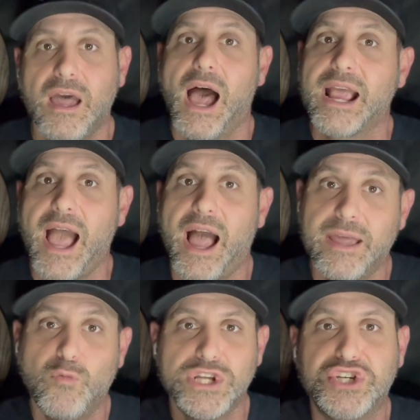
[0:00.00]
a guy
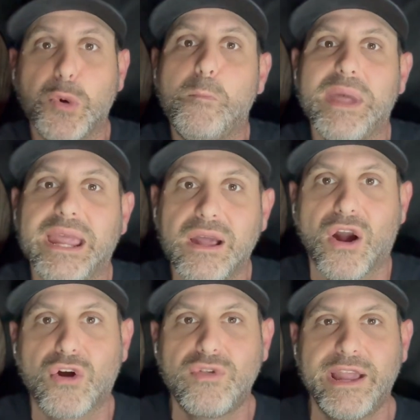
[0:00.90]
in which you beat
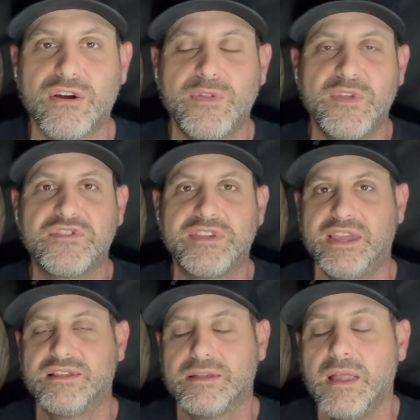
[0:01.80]
earlier in the
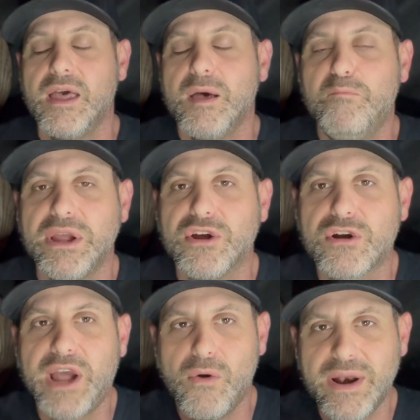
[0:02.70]
season, but you're
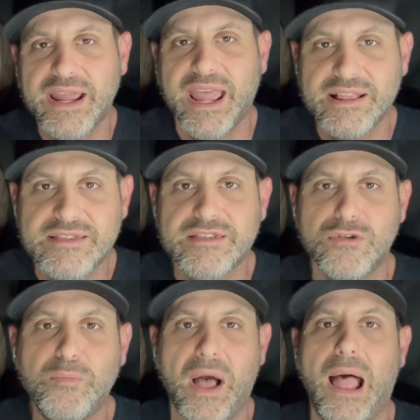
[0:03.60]
going against
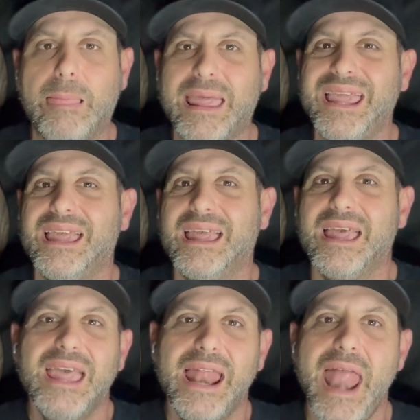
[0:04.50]
Snoop Huntley,
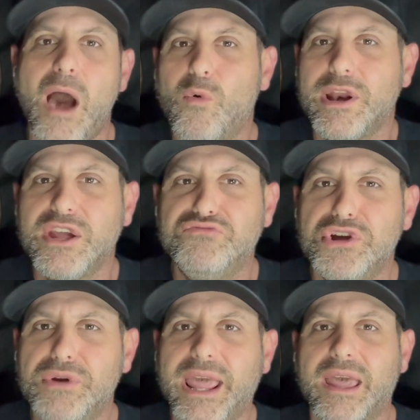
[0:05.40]
and now what do you
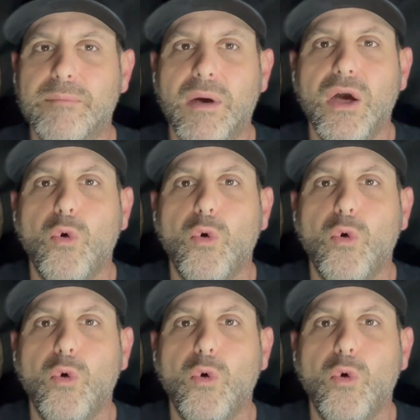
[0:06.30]
do to him?